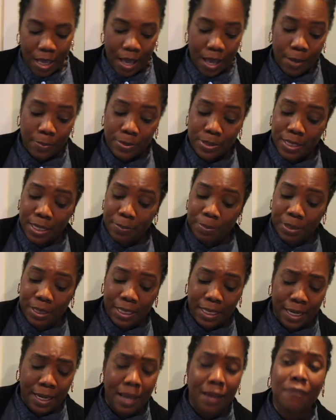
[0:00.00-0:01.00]
I was able to
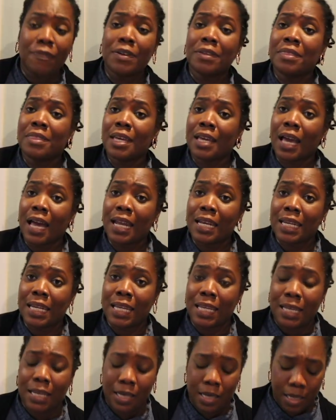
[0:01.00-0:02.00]
get everything I
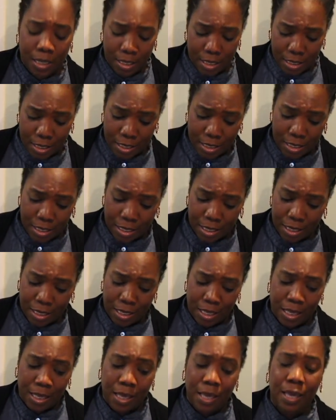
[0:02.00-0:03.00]
need
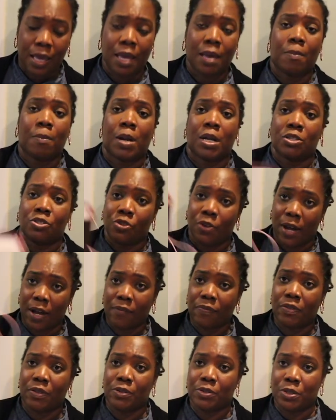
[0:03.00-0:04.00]
in my
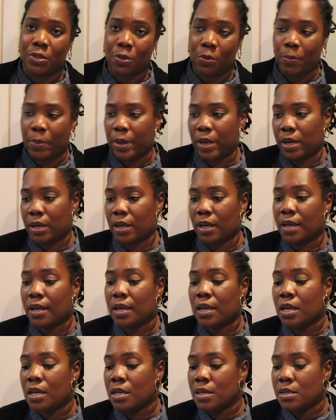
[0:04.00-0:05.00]
traveler's notebook.
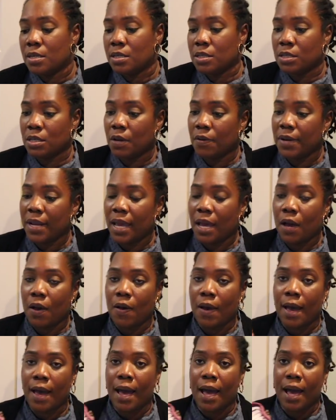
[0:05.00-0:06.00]
So
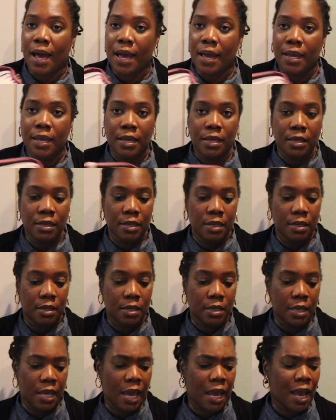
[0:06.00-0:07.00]
now I'm
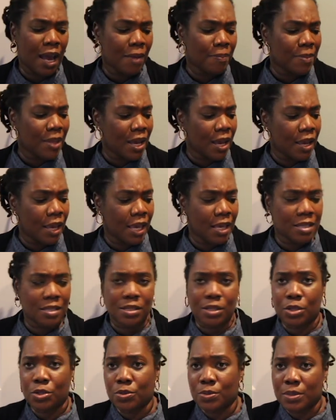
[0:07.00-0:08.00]
not
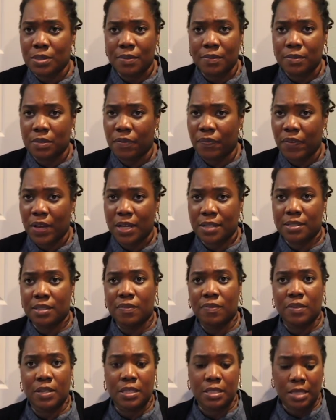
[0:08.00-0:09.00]
exclusive to Foxy
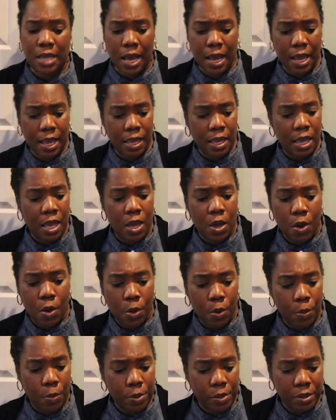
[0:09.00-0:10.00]
Fix. I
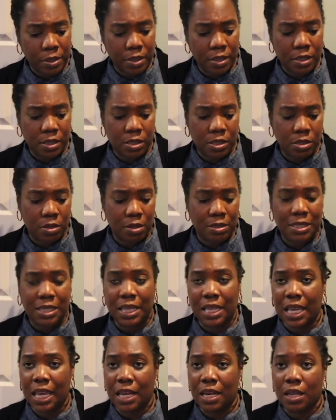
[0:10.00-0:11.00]
ordered a Salty
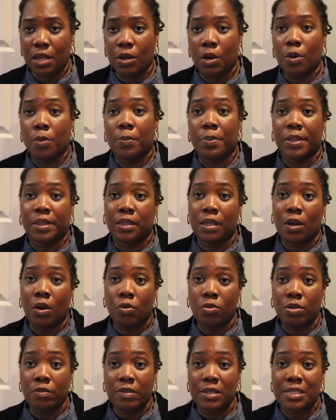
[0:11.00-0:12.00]
Katie Co, but the
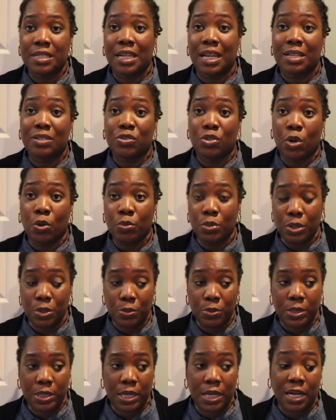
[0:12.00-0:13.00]
only reason I don't
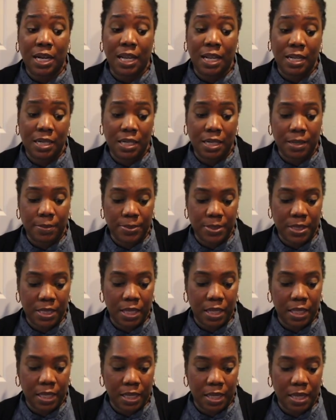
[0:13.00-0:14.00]
use it and I ended up
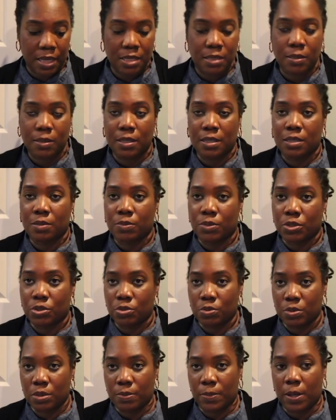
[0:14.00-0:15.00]
selling it is because it was
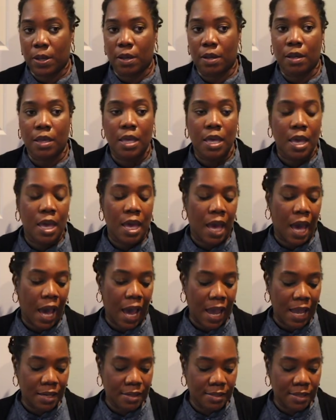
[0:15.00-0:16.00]
too small.
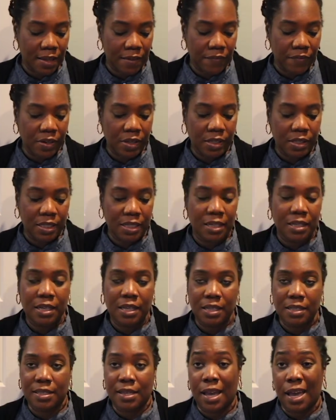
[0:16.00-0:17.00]
I definitely
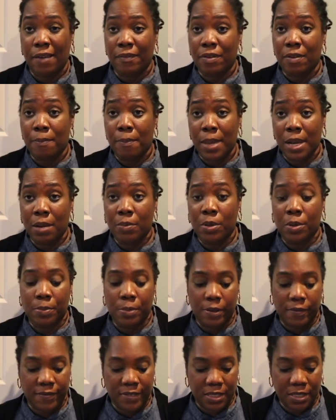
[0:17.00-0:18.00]
need to have a minimum
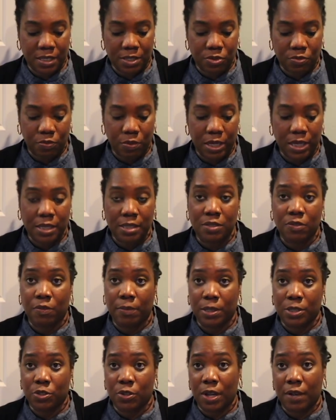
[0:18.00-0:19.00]
of 6 rings for
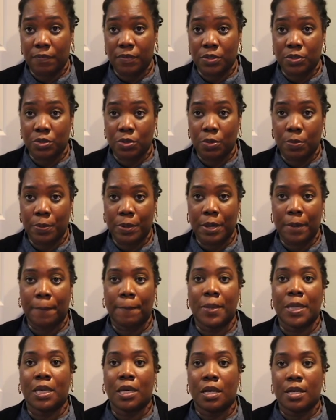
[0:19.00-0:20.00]
my traveler's notebook
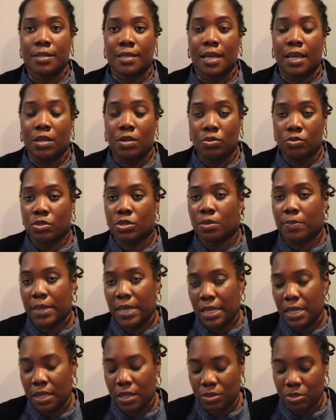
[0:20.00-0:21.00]
because I use so
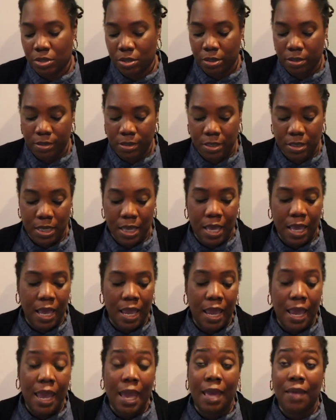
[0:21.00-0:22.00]
many inserts.
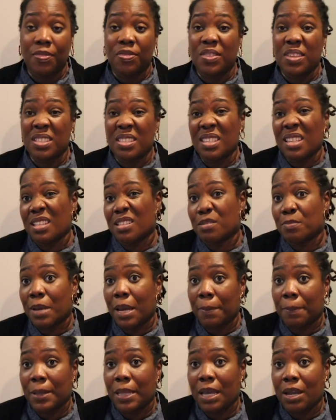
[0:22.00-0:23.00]
And this is
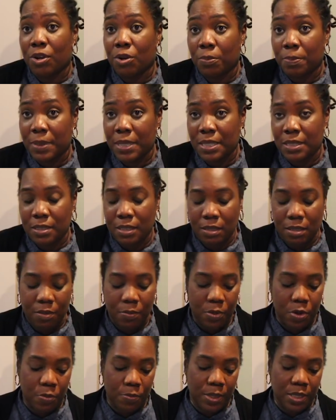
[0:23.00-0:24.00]
my planner piece at the
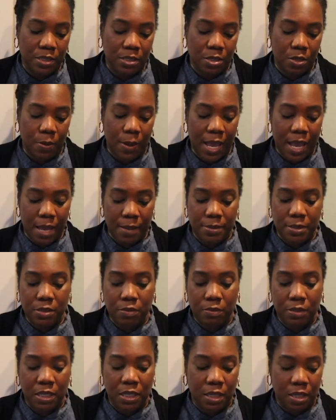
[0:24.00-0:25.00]
moment. So I
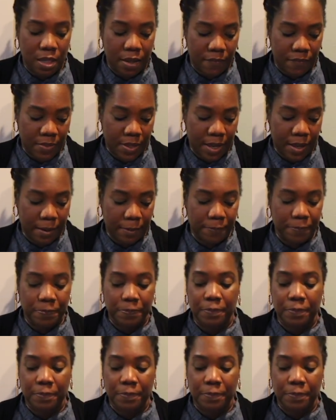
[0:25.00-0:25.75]
absolutely love that.